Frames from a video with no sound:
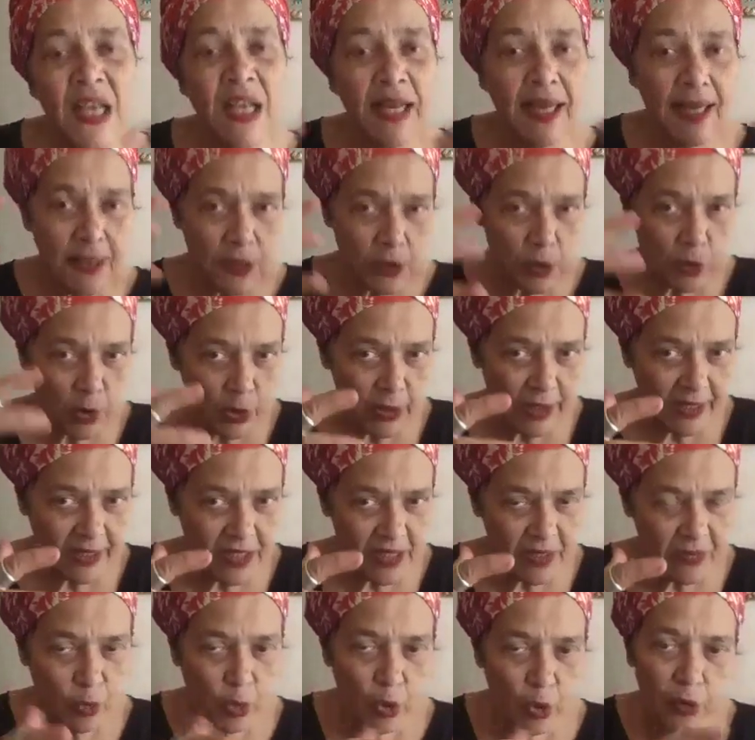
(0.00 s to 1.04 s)
It's a
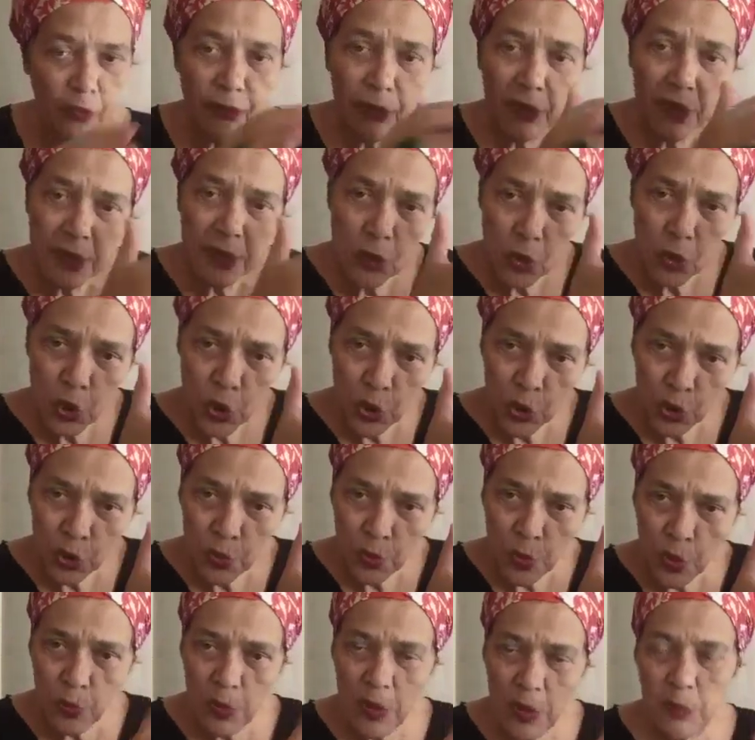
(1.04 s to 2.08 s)
collective work. It's a short
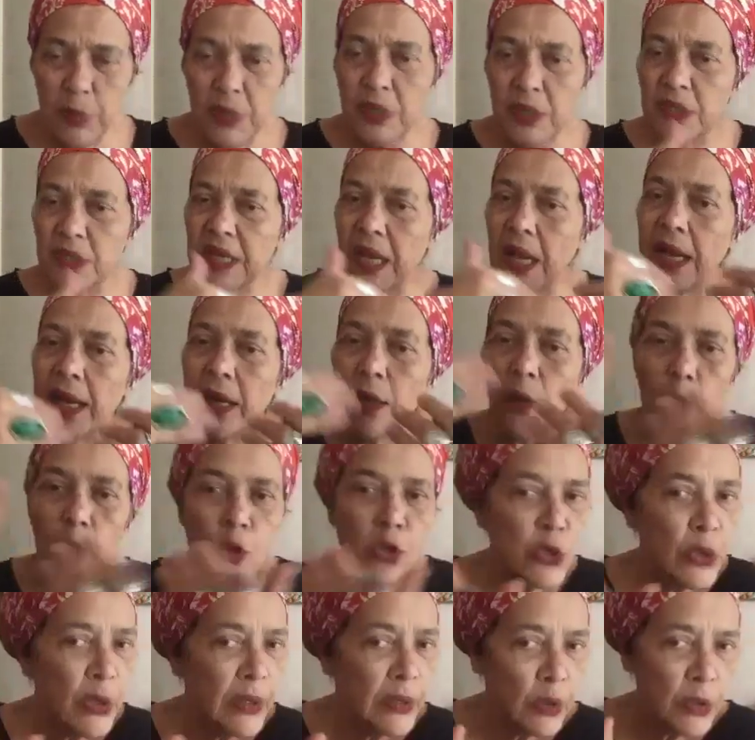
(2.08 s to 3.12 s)
moment because I
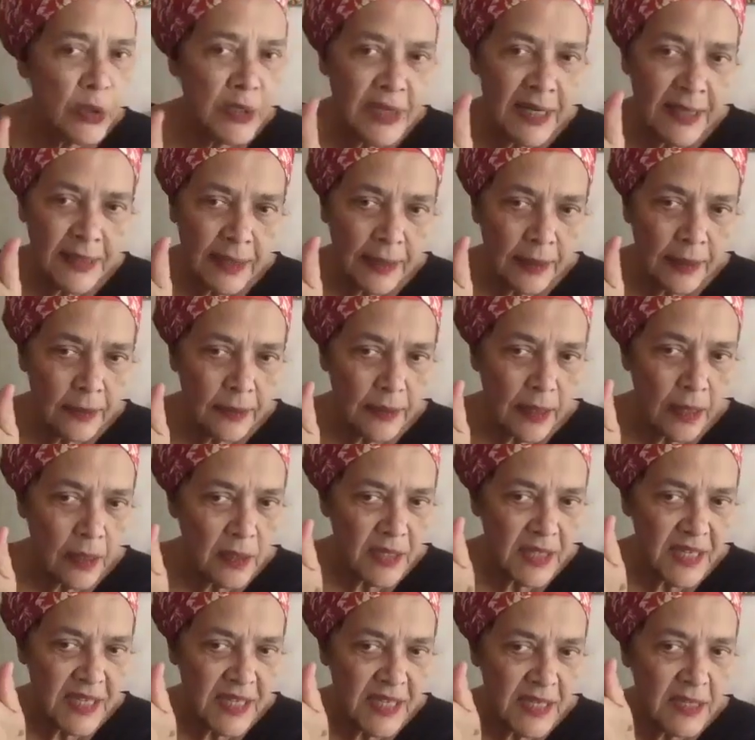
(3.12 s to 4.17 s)
also understand that
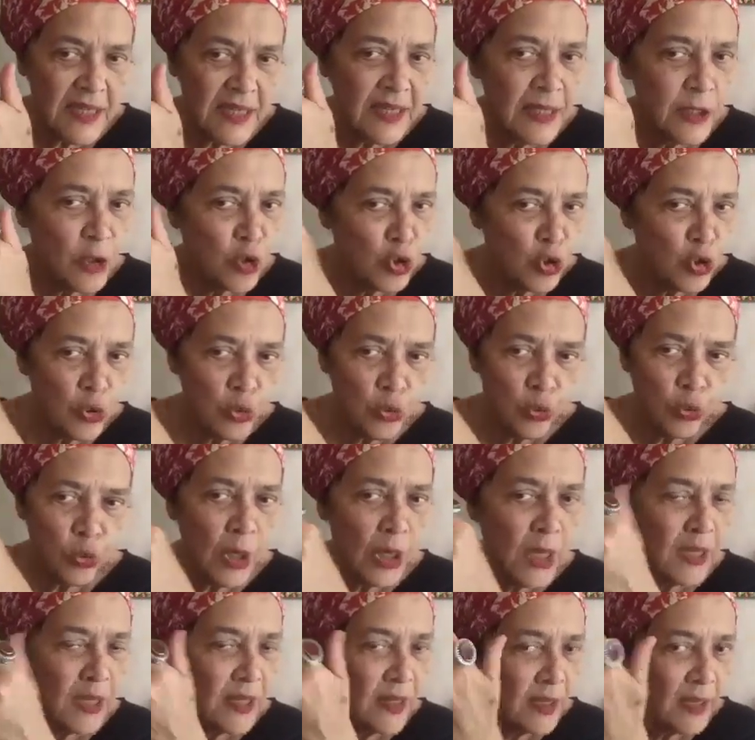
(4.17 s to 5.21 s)
artists need to do,
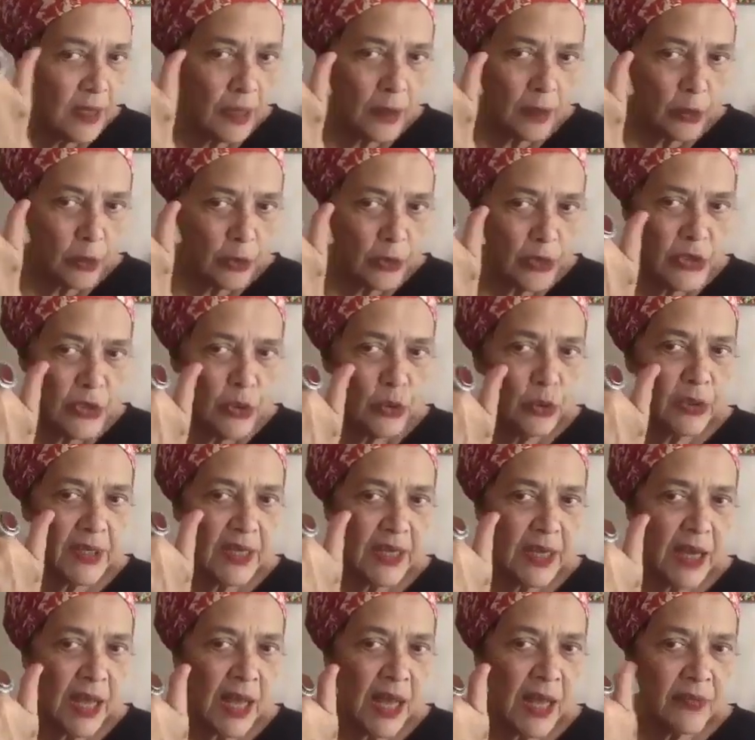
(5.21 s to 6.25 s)
they
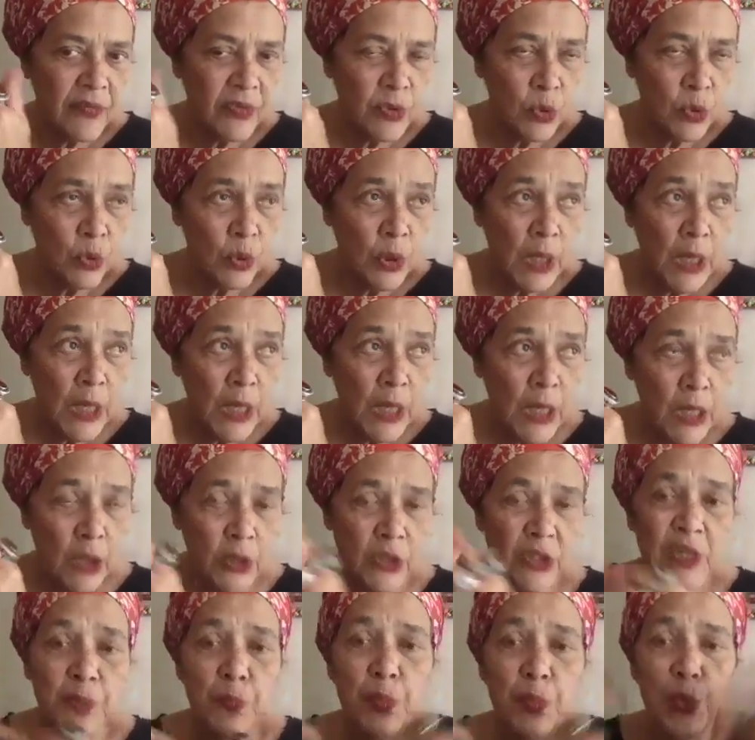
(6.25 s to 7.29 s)
have to
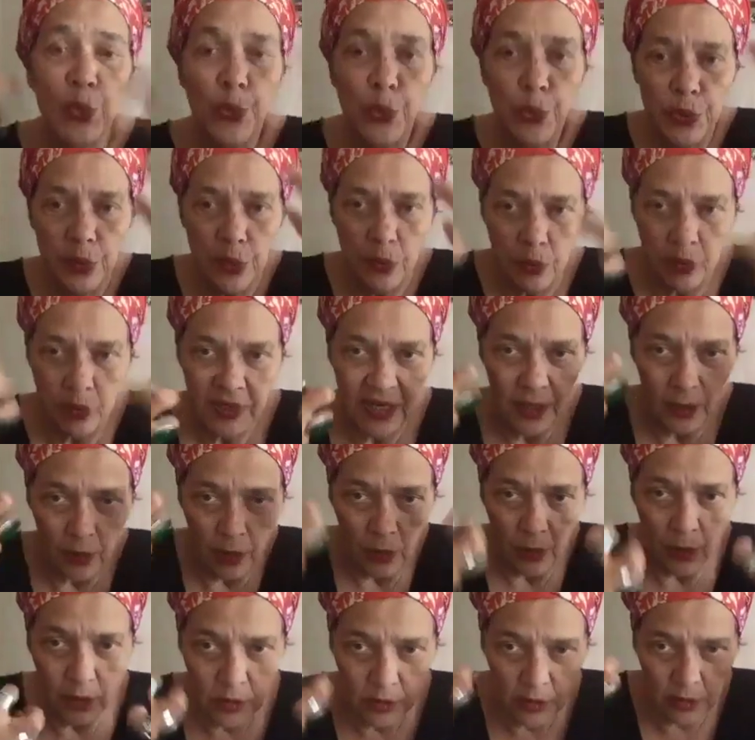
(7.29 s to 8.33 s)
deploy, you know, their
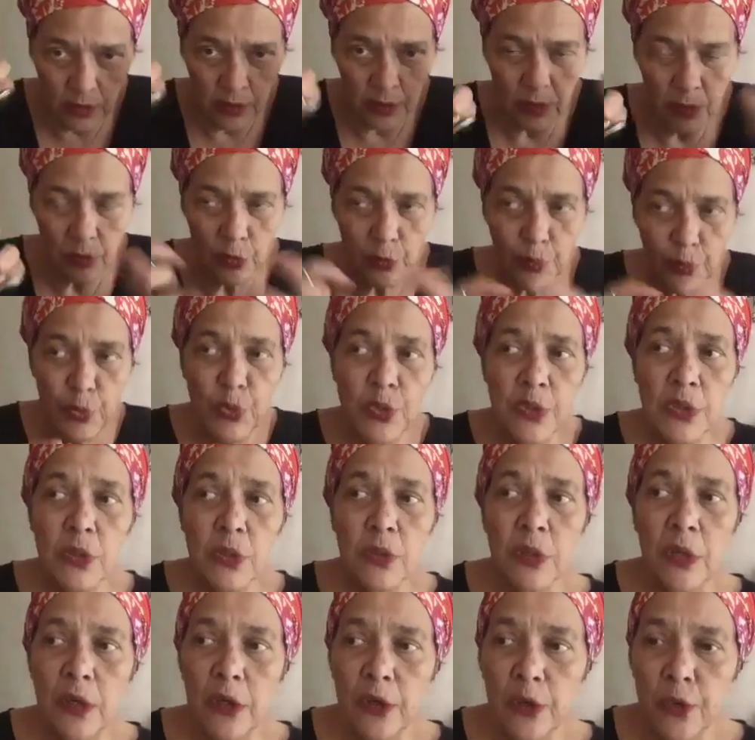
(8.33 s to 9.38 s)
own
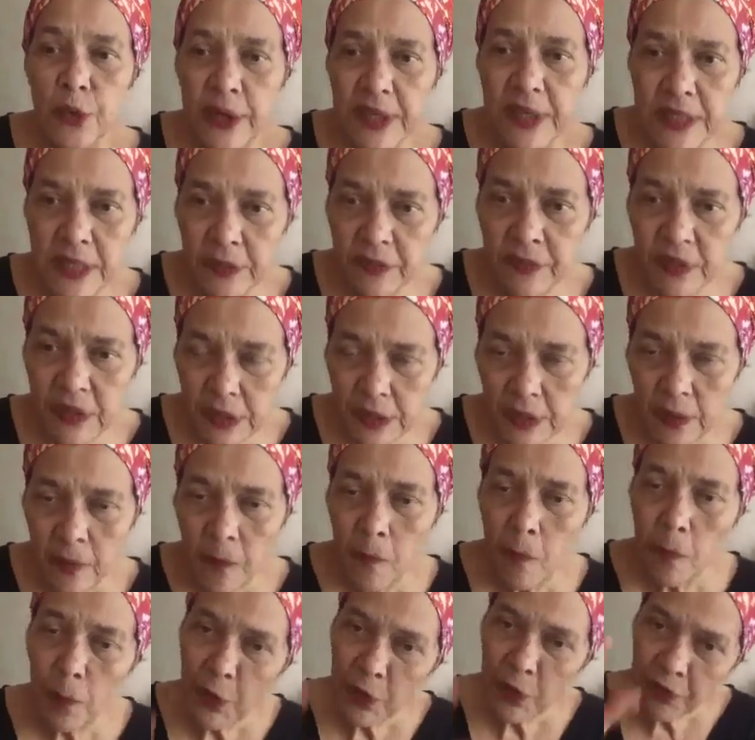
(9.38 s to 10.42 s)
personal creativity.
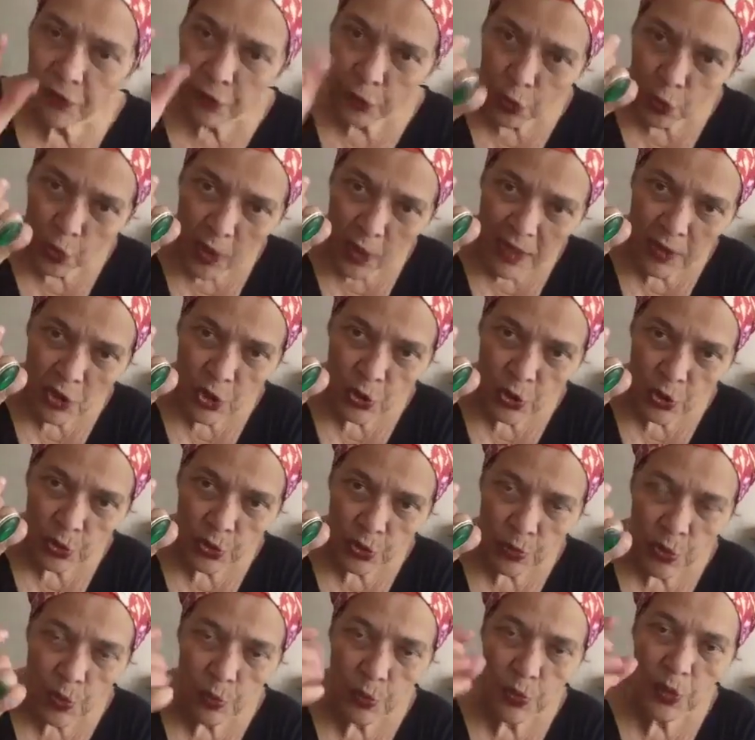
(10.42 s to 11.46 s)
But for one short
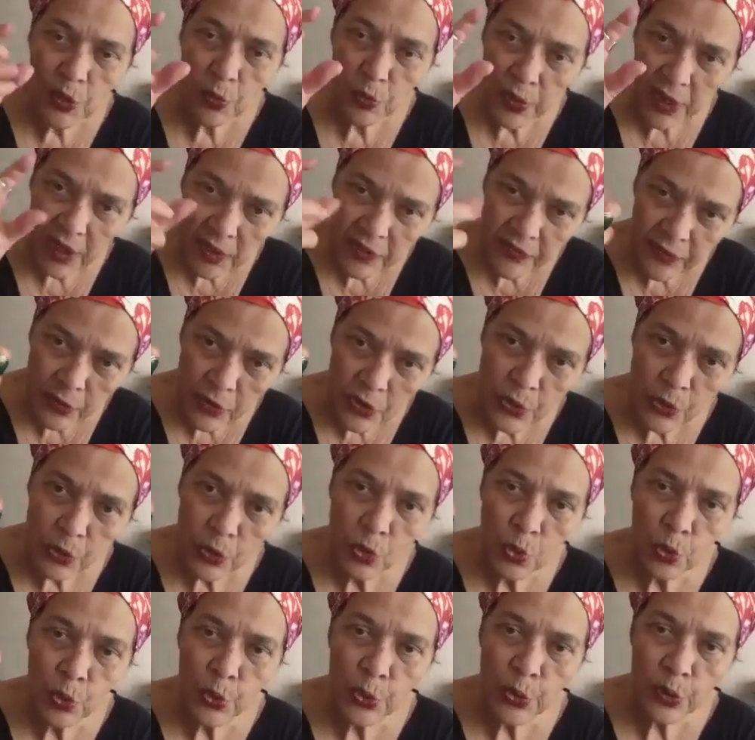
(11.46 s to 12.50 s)
moment, we have also to
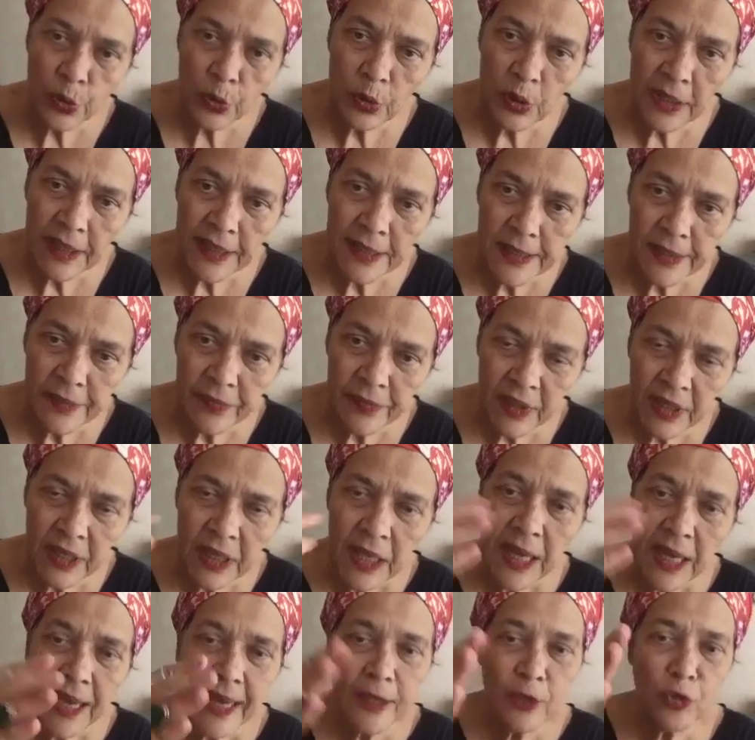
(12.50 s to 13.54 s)
work collectively
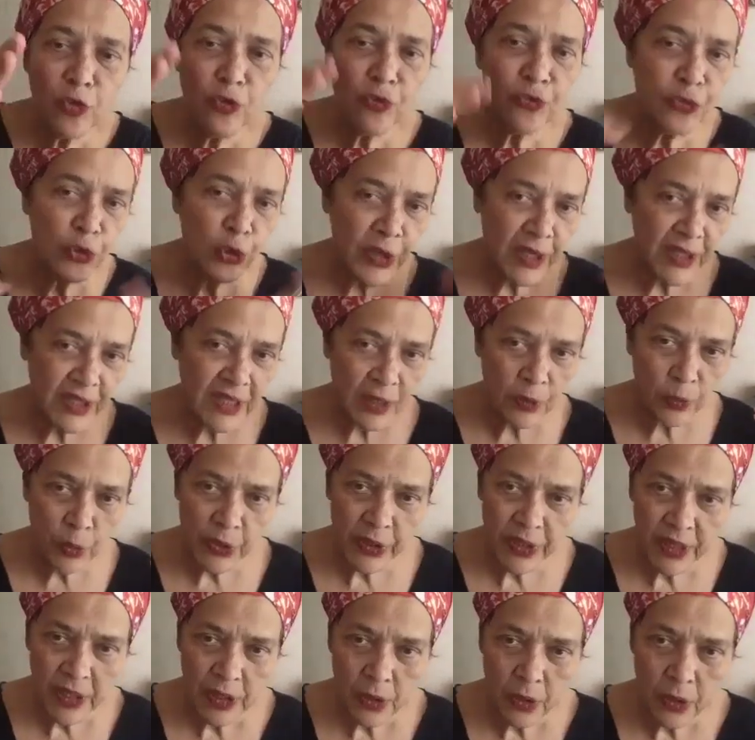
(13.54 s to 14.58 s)
and to forget
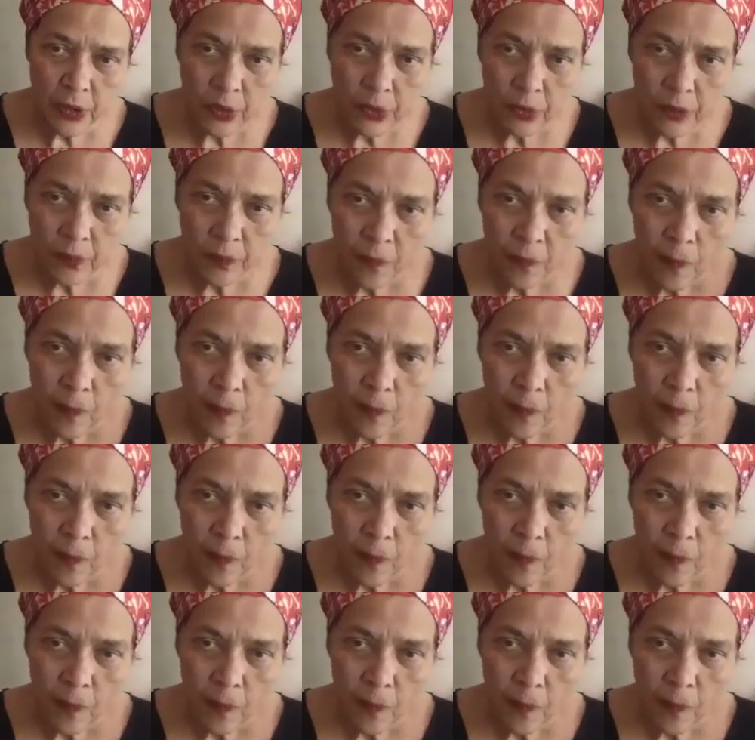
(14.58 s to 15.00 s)
our ego.